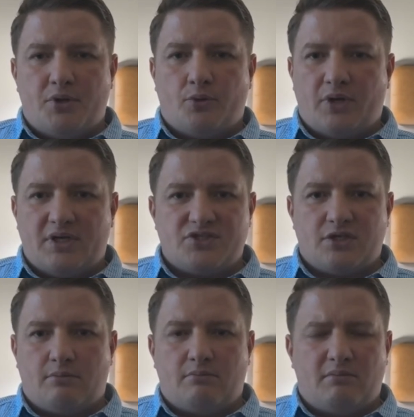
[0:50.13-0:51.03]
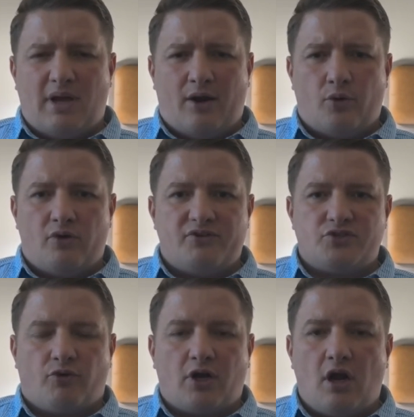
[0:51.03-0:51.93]
building, some, I don't know if
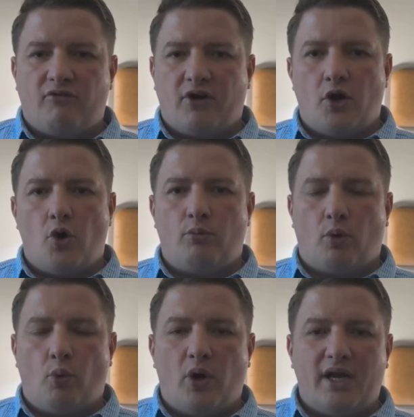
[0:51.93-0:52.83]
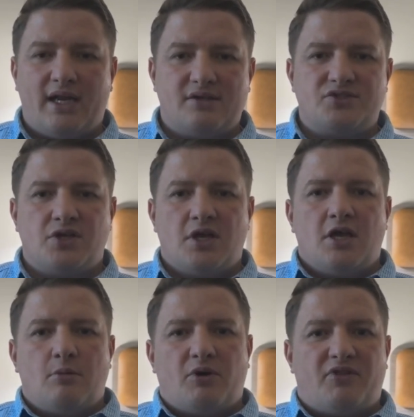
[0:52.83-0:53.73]
it's a recovery home or what it is,
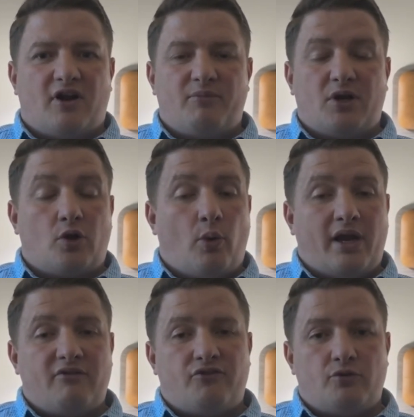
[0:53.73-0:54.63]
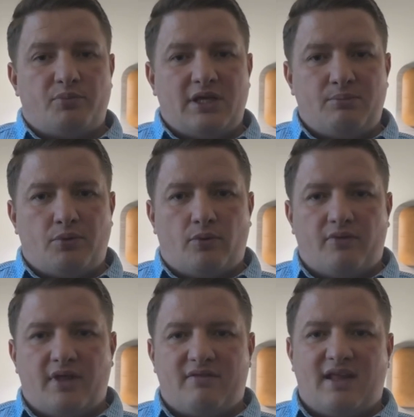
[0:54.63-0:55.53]
but there have been quite a few
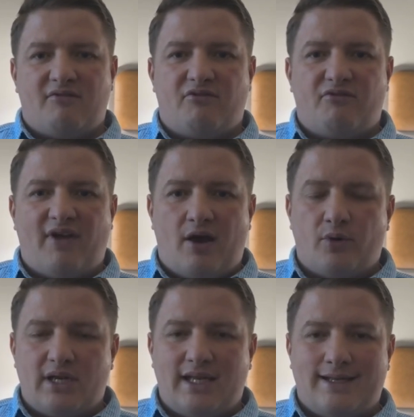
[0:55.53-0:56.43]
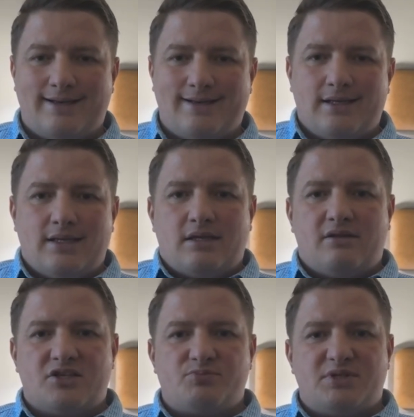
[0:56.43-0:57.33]
people that they've found in
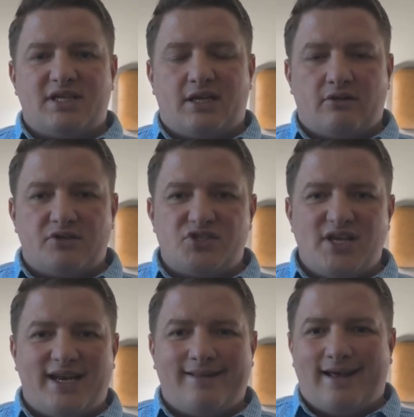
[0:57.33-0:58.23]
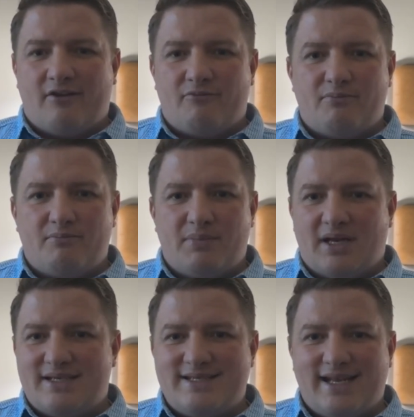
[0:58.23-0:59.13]
this particular setting that have
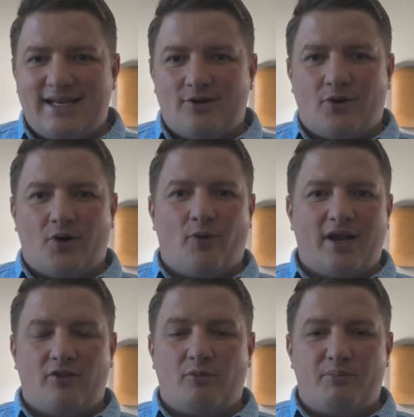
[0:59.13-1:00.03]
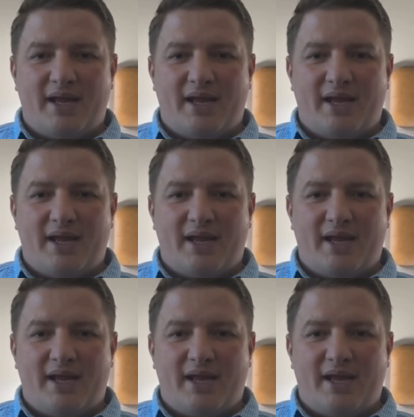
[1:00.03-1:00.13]
been attending on a regular